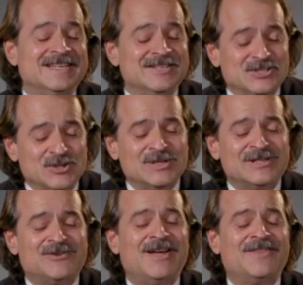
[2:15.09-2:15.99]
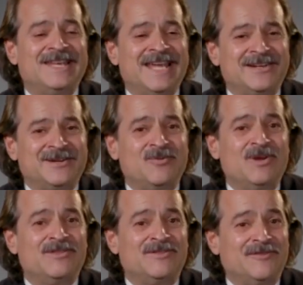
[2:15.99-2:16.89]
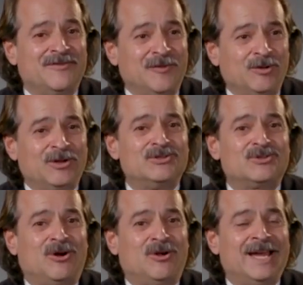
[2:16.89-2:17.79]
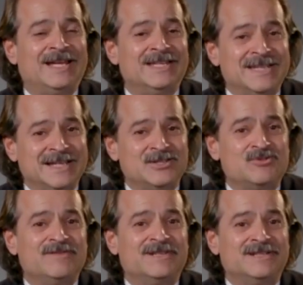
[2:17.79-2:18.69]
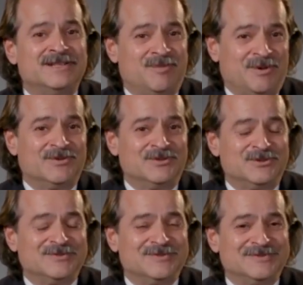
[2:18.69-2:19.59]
Sooner rather than later, with full control and a data-driven approach.